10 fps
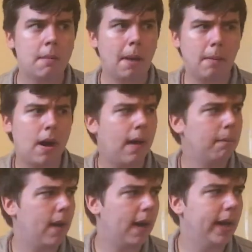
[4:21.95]
My
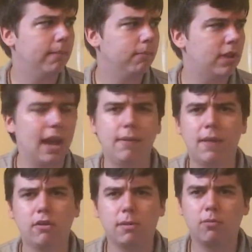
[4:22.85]
mom
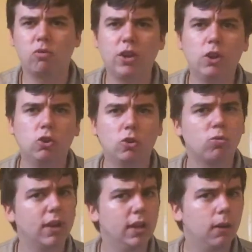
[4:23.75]
said there's some
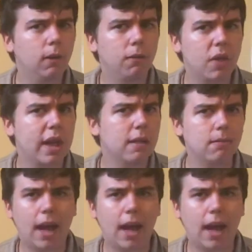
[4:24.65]
reel-to-reel thing.